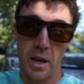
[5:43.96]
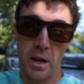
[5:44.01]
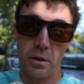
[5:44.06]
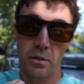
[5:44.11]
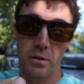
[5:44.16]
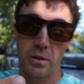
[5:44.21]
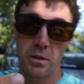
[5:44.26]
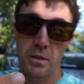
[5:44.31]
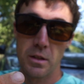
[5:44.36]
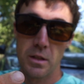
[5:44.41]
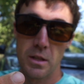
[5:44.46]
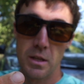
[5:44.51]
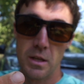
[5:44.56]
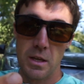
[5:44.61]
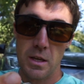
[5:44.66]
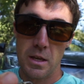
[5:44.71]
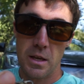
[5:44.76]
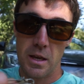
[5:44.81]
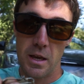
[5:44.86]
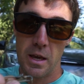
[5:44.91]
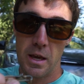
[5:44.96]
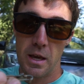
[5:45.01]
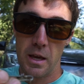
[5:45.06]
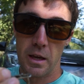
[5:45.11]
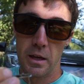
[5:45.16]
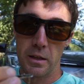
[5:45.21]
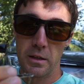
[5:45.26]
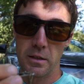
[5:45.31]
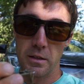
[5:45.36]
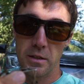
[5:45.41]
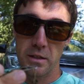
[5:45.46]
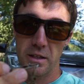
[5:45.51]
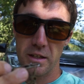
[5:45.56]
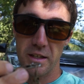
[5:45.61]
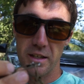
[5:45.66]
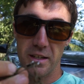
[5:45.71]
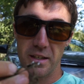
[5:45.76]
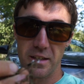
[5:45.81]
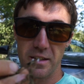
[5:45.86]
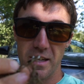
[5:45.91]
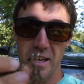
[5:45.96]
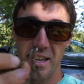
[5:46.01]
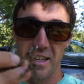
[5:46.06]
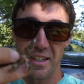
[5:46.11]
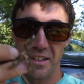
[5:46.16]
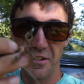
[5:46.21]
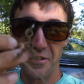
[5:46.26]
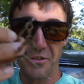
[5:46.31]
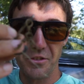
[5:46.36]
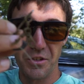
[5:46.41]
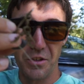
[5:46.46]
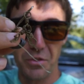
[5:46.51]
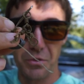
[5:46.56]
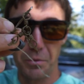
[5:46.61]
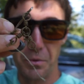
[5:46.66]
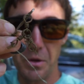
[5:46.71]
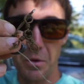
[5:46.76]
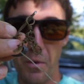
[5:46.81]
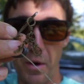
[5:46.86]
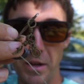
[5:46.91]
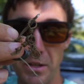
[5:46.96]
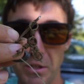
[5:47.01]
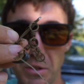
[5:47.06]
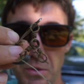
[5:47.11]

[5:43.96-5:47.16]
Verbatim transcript: out. And uh, you know, there's a three-way